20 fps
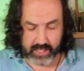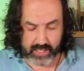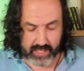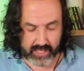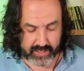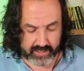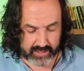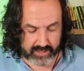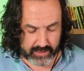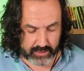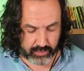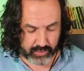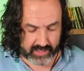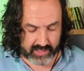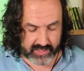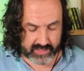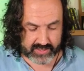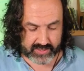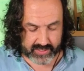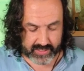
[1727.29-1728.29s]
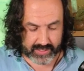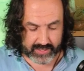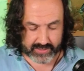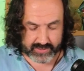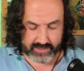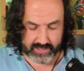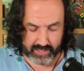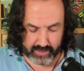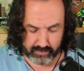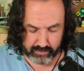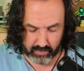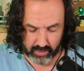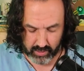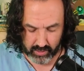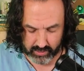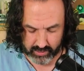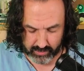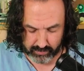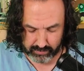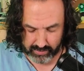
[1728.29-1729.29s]
80-20 Sales and
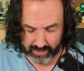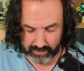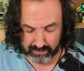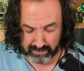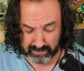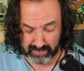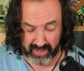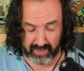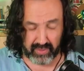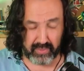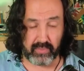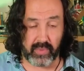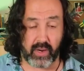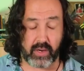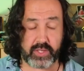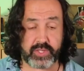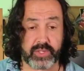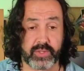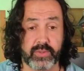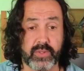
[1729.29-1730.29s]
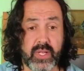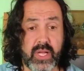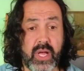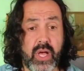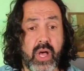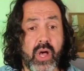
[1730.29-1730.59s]
Marketing by Perry Marshall.